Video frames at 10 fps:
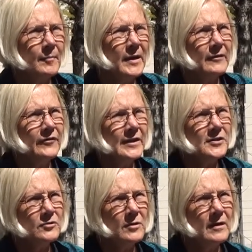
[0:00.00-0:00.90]
But of
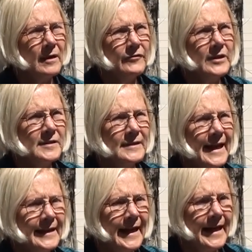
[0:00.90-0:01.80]
this
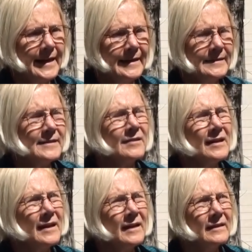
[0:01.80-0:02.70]
decade, it's
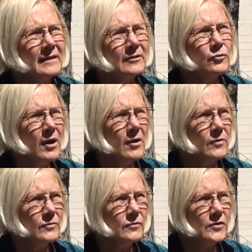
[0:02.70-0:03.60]
the
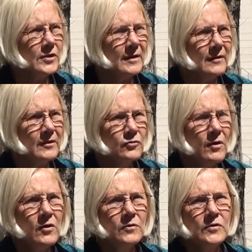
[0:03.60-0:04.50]
drones. The
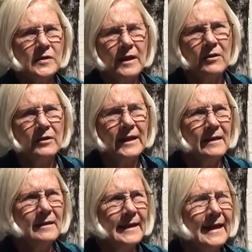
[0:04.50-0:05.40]
drones that are
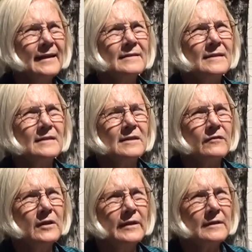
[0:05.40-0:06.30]
killing innocent
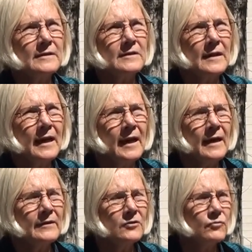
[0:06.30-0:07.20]
civilians.
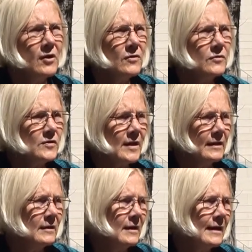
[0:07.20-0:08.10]
The drones
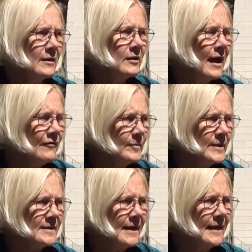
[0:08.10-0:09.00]
that our
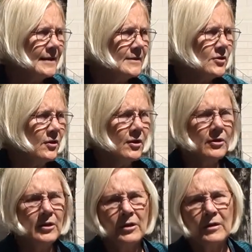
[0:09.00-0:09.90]
government says
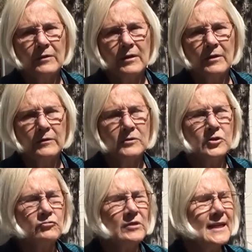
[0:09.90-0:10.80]
are
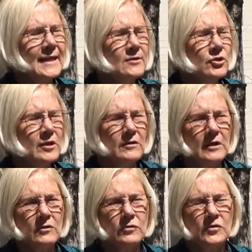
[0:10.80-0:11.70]
strategic,
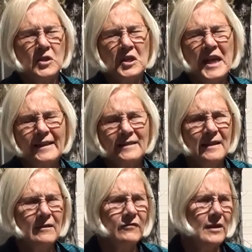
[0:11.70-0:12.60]
they're
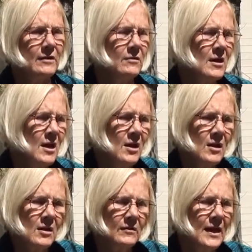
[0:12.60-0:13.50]
selective,
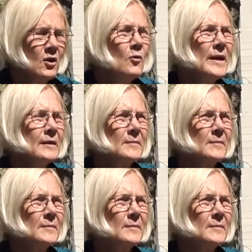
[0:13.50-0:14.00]
they don't make